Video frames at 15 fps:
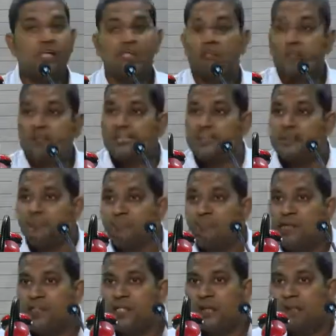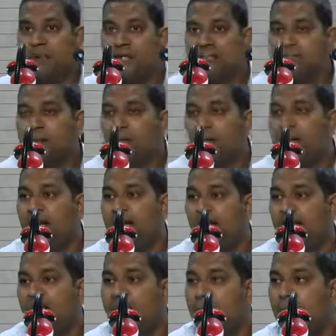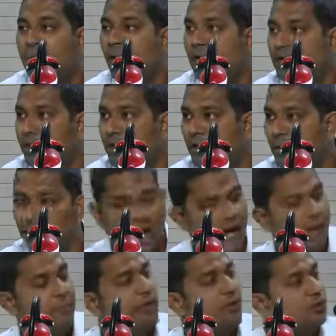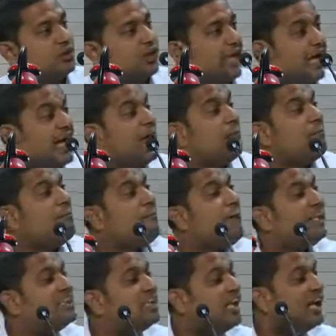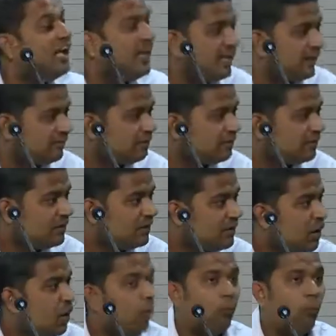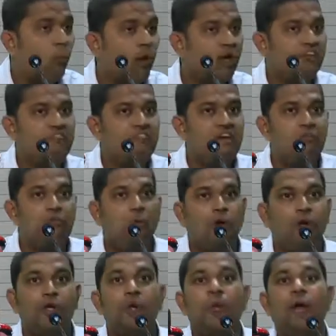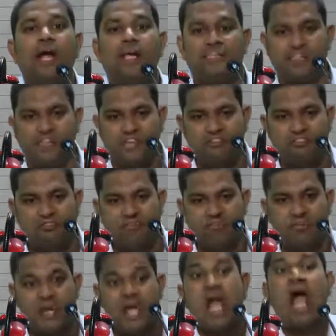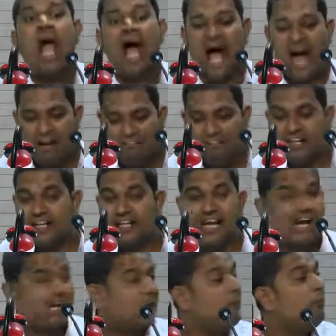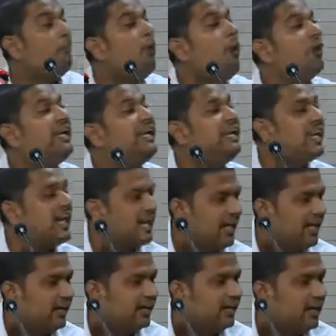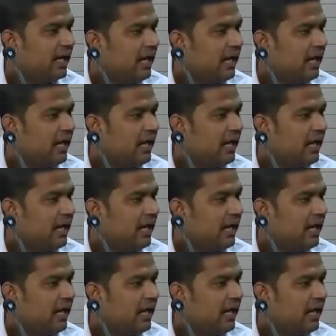So these measurements play an important role. I mean to say, measuring what we want to achieve. After that, monitoring.